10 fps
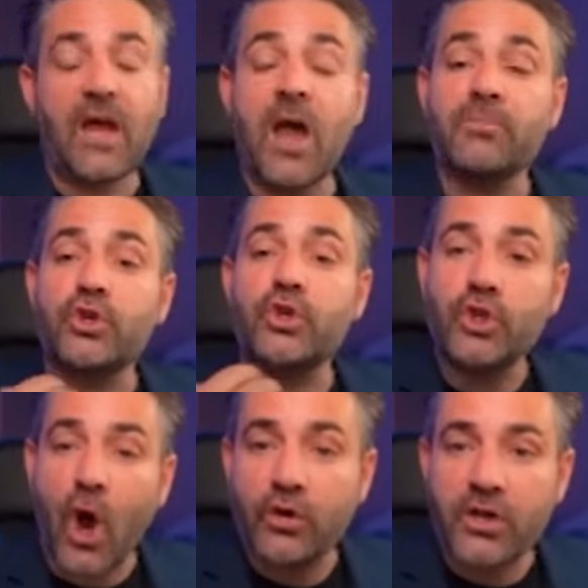i'm
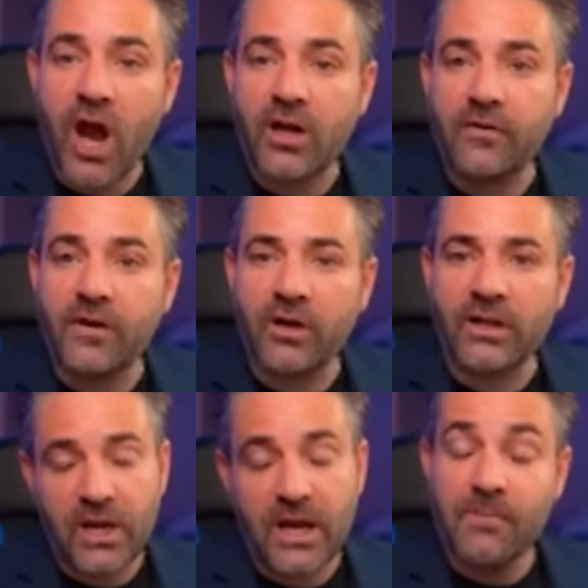so tired of hearing
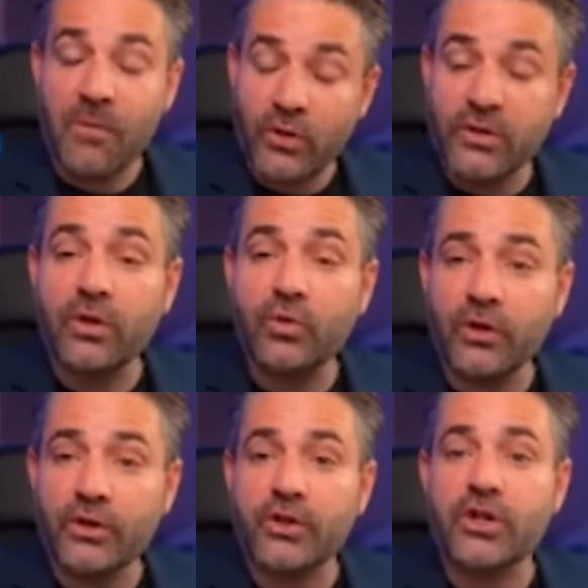that and most of the
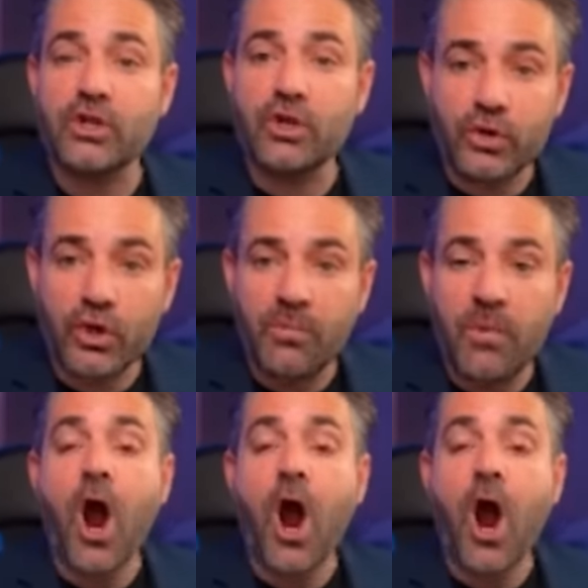realtors on youtube